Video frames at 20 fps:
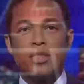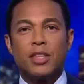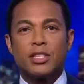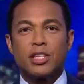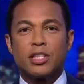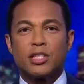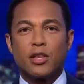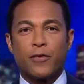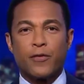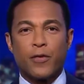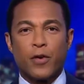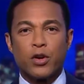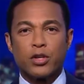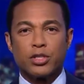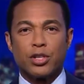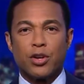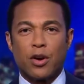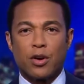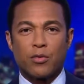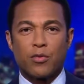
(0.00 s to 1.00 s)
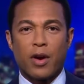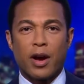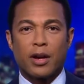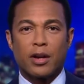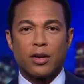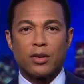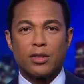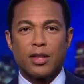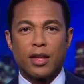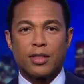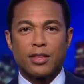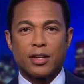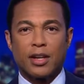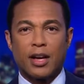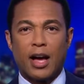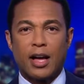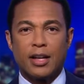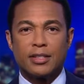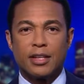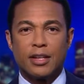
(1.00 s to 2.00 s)
This is the first year on record that the
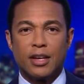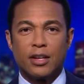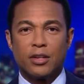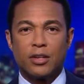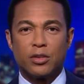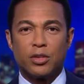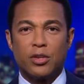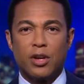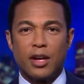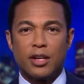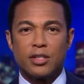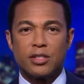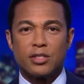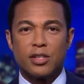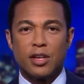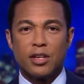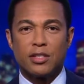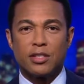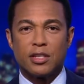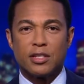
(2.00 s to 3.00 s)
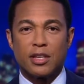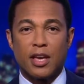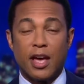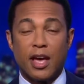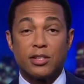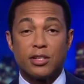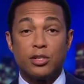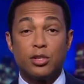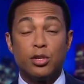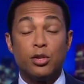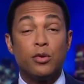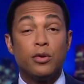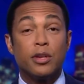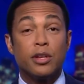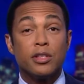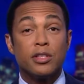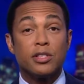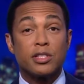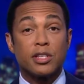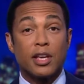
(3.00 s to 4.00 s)
continental United States has had two
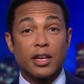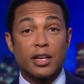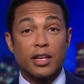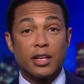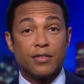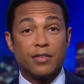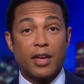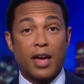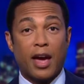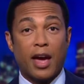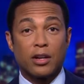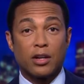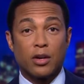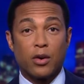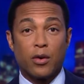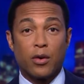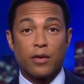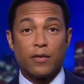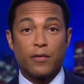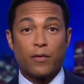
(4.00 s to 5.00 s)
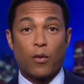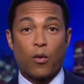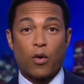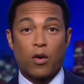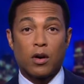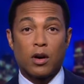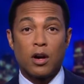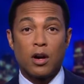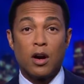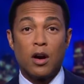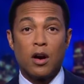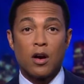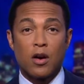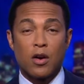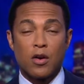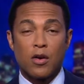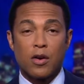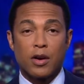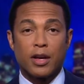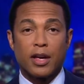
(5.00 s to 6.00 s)
consecutive Category 4
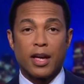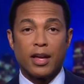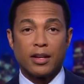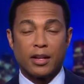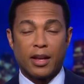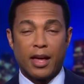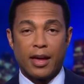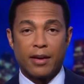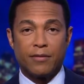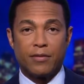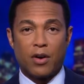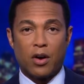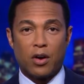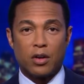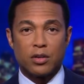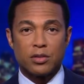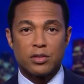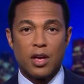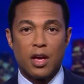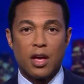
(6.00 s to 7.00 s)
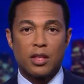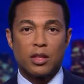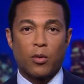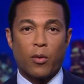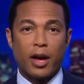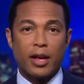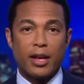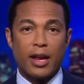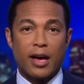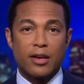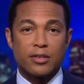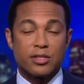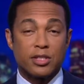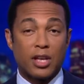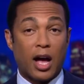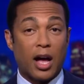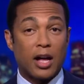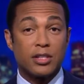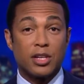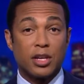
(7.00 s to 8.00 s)
hurricane landfalls. The White House
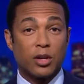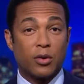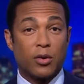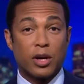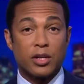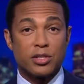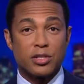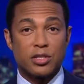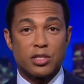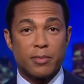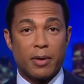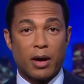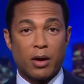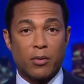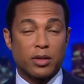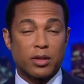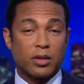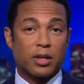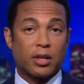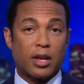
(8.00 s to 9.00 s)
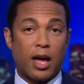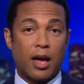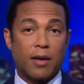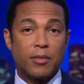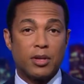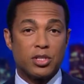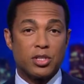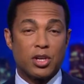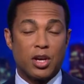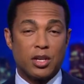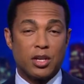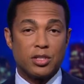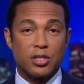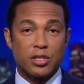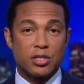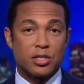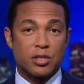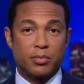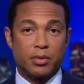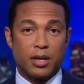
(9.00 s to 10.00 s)
dodging questions about whether climate change
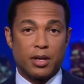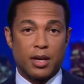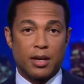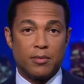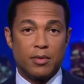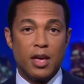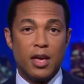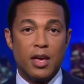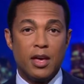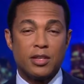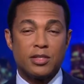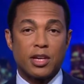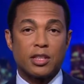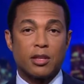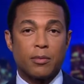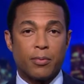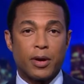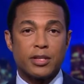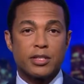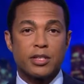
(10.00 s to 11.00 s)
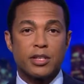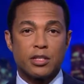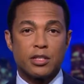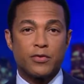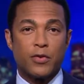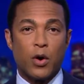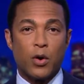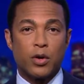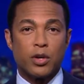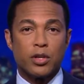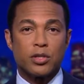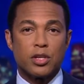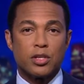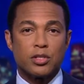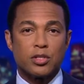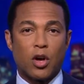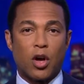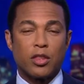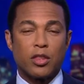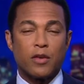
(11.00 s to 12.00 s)
is to blame, saying the president's focus is
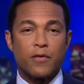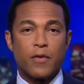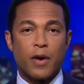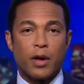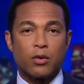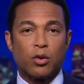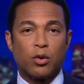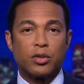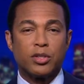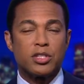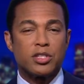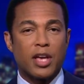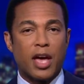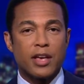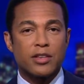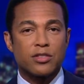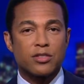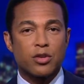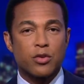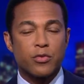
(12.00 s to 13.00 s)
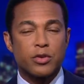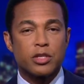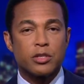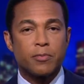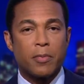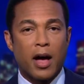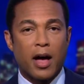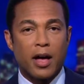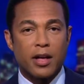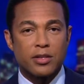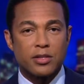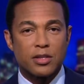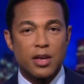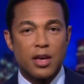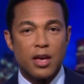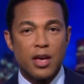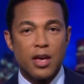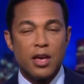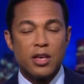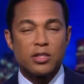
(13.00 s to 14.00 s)
on the federal disaster response.
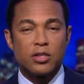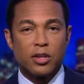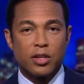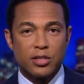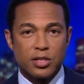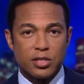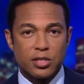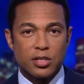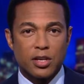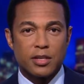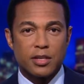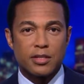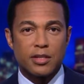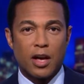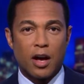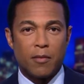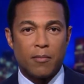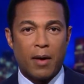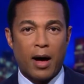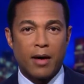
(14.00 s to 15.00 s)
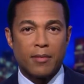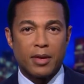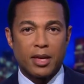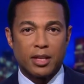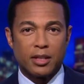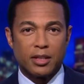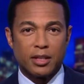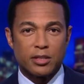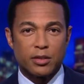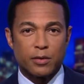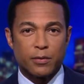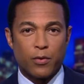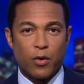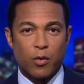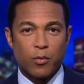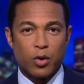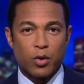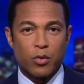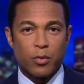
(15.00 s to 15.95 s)
So let's discuss now Bob Inglis, a former